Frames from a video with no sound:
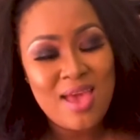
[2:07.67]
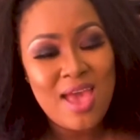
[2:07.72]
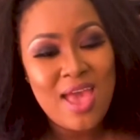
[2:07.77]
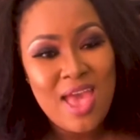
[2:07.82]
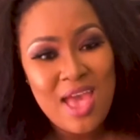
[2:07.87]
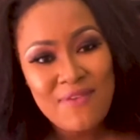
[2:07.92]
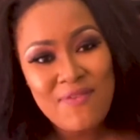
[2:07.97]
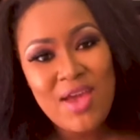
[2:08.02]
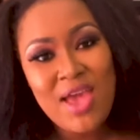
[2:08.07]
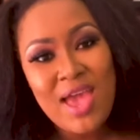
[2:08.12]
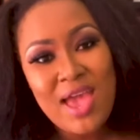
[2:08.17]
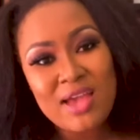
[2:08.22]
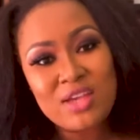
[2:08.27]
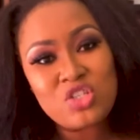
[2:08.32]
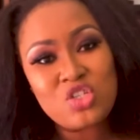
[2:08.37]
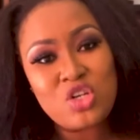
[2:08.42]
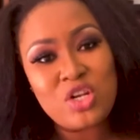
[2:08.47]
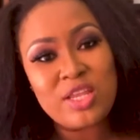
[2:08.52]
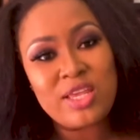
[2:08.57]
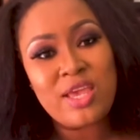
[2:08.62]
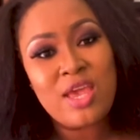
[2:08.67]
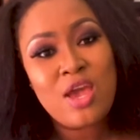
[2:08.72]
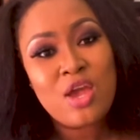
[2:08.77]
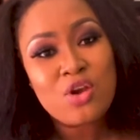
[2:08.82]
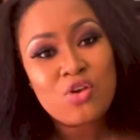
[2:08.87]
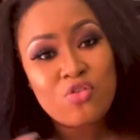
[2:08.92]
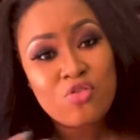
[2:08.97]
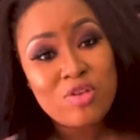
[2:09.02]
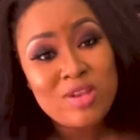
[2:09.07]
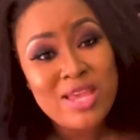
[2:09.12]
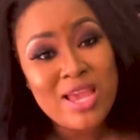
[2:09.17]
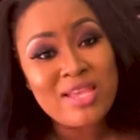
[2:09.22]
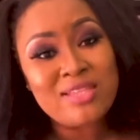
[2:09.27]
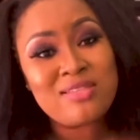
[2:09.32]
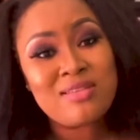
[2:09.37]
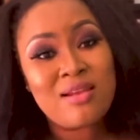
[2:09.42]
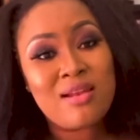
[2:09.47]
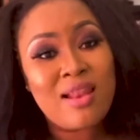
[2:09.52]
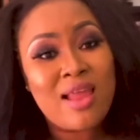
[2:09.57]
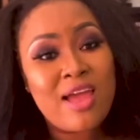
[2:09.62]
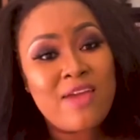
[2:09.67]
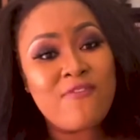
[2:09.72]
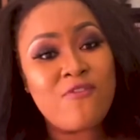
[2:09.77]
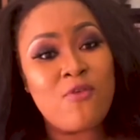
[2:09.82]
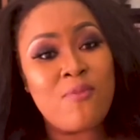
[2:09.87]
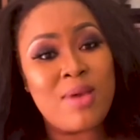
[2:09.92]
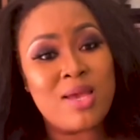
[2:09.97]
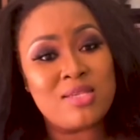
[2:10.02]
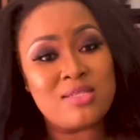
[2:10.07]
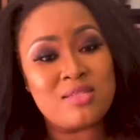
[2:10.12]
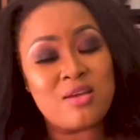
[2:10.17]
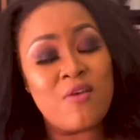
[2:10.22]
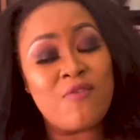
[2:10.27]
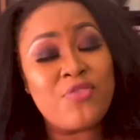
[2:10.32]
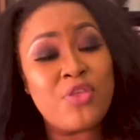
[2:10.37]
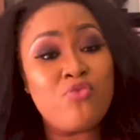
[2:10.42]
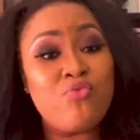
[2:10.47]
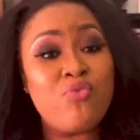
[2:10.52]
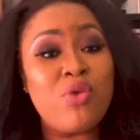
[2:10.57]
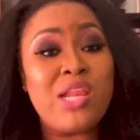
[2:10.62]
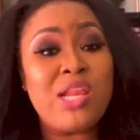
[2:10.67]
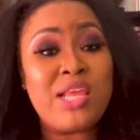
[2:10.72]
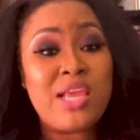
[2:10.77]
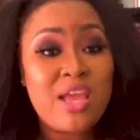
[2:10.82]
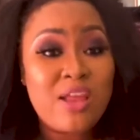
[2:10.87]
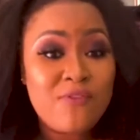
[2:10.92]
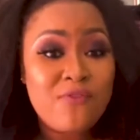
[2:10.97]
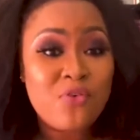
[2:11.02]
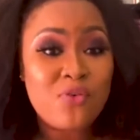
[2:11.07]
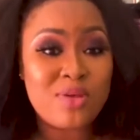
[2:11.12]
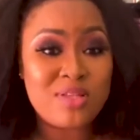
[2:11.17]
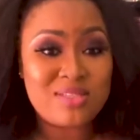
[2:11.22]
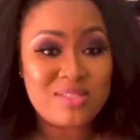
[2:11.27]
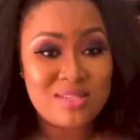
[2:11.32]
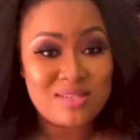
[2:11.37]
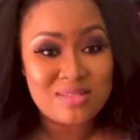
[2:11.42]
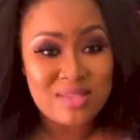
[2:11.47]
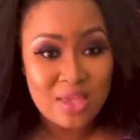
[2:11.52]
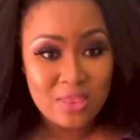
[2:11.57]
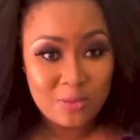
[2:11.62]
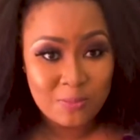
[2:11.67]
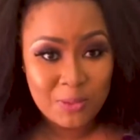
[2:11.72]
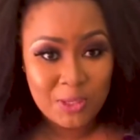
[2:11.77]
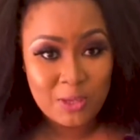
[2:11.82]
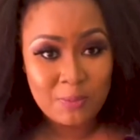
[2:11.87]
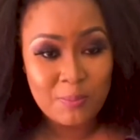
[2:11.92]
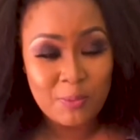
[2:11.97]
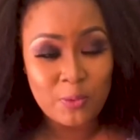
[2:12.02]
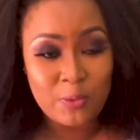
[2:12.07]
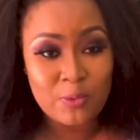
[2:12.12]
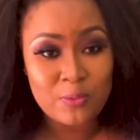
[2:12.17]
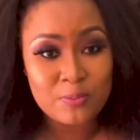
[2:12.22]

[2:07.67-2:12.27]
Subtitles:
Have I actually created a life for myself that really influences other people?